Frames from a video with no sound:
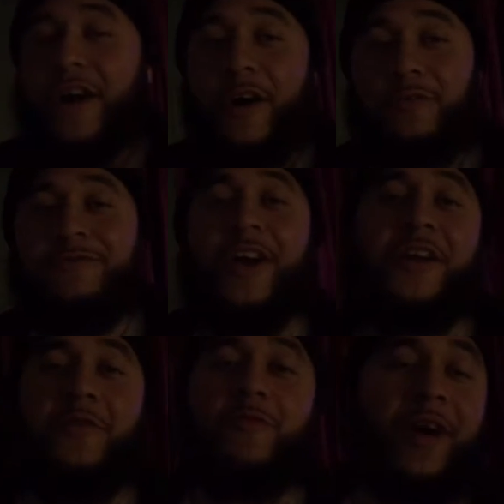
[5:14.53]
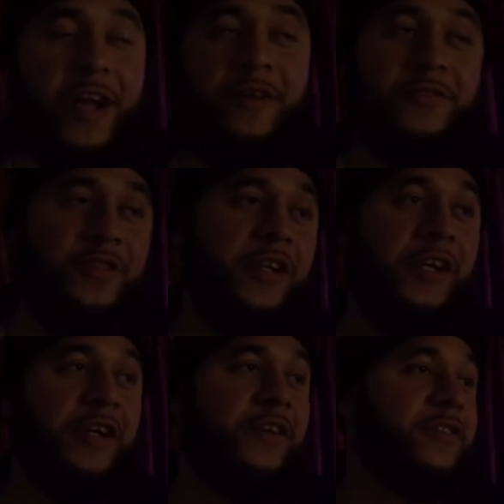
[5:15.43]
the whole 30 rounds.
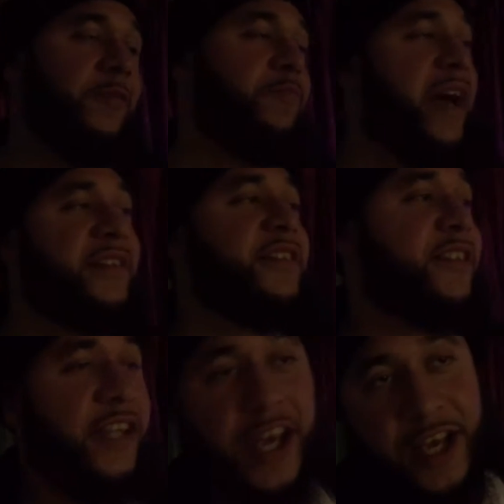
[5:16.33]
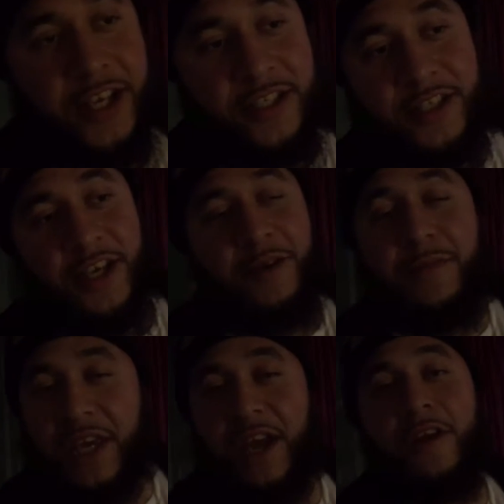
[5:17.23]
So basically saying is uh,
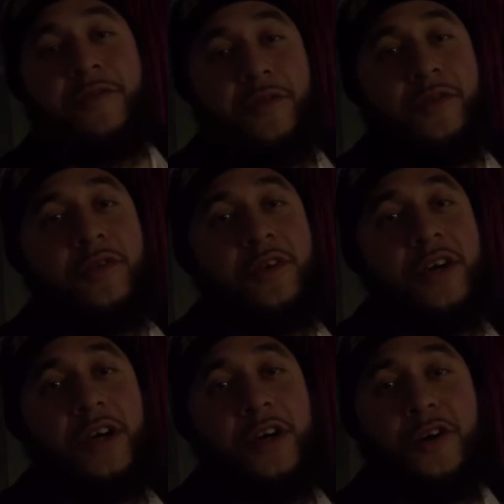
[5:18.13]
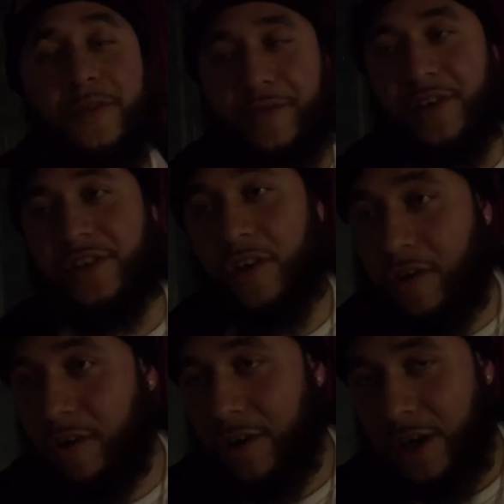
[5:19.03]
be careful who your friends
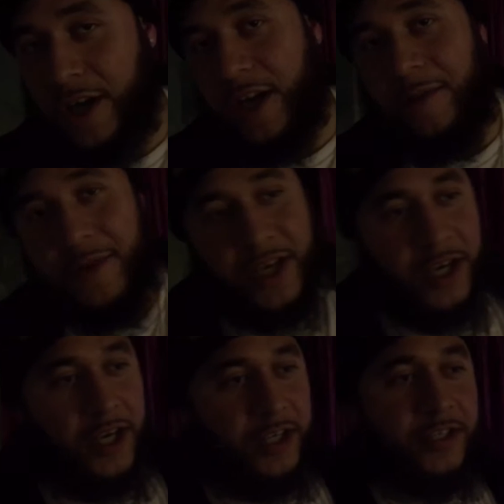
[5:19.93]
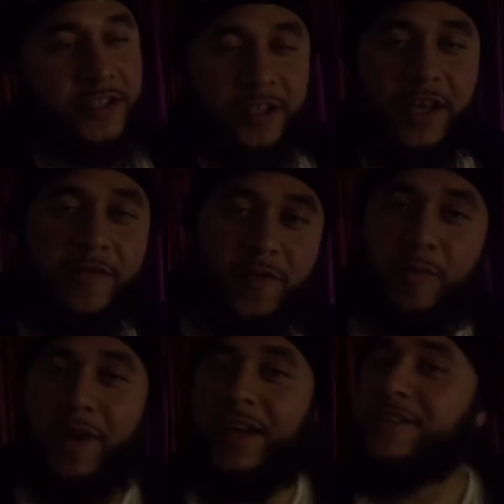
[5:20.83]
are because if you
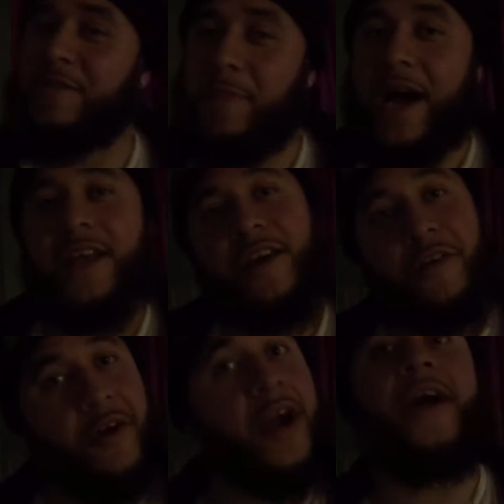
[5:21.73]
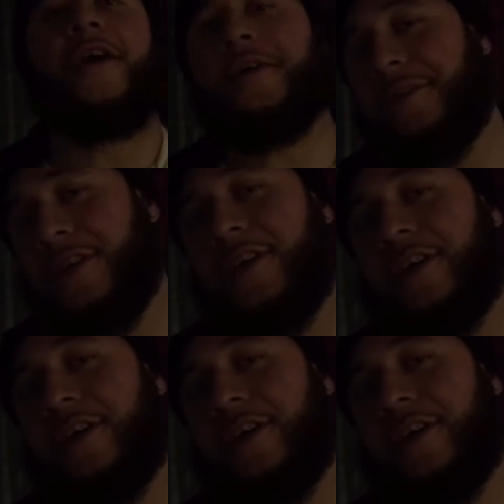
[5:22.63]
bring somebody around,